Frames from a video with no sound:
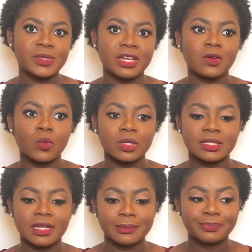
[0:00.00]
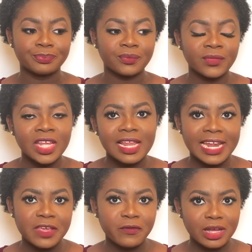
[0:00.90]
channel was
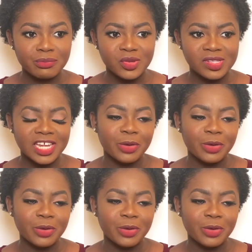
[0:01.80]
Ayifa Beauty.